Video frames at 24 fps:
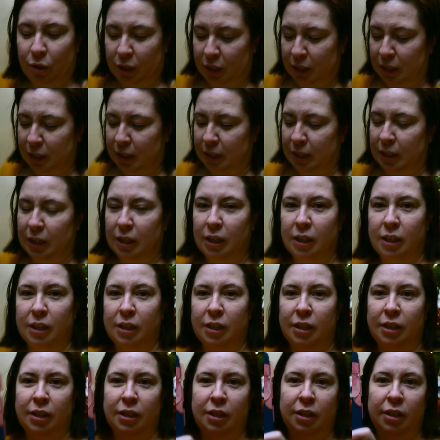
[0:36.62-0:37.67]
this
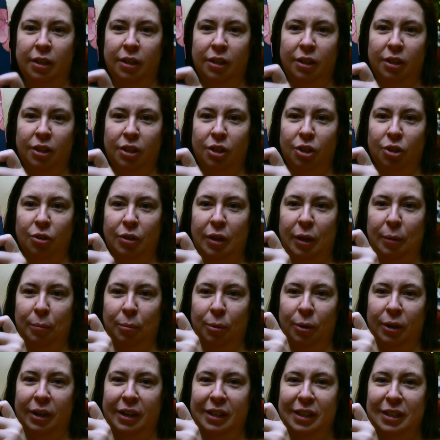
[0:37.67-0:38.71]
look how
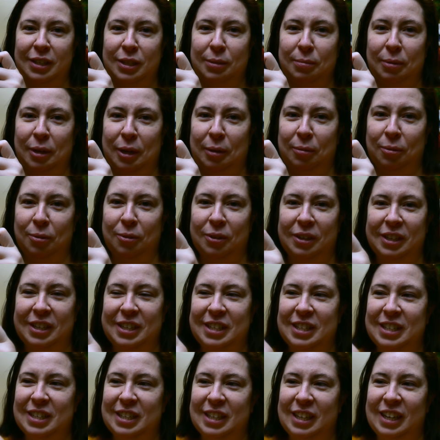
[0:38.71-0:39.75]
pretty this Bible
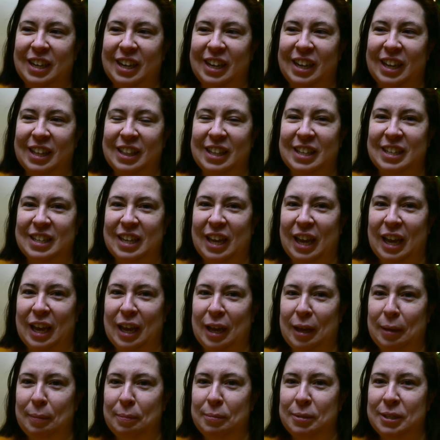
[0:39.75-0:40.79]
is. And I got the
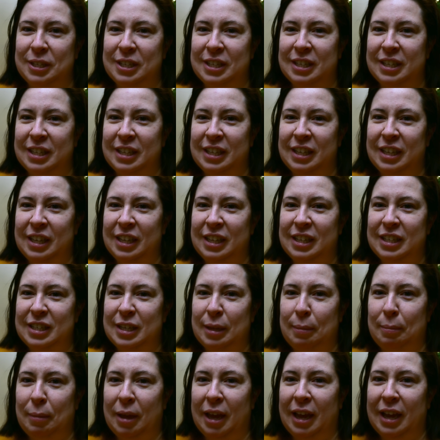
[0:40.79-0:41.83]
tabs
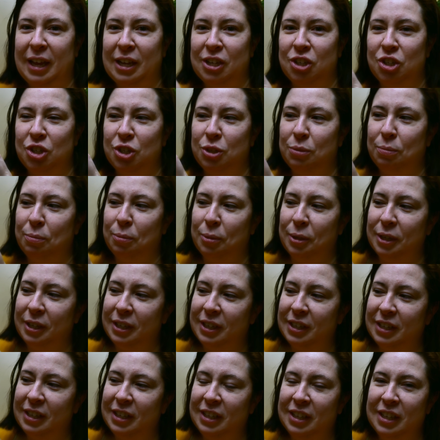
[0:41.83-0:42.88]
to match,
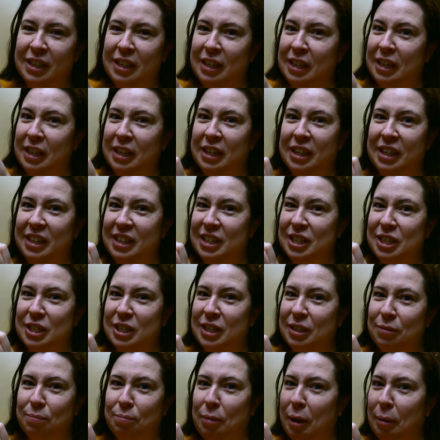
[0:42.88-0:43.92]
but
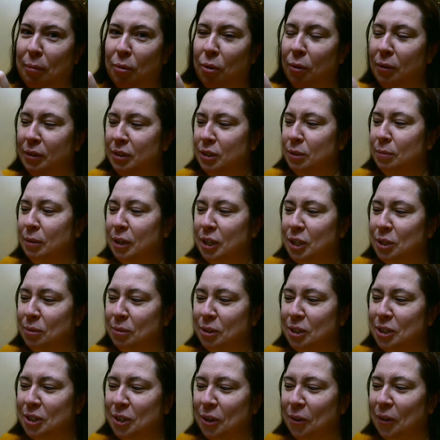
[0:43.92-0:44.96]
this Bible always makes
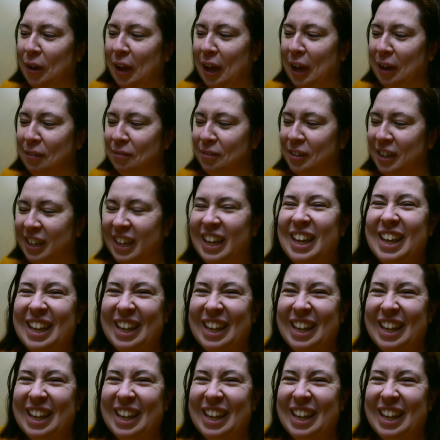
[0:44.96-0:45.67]
me so happy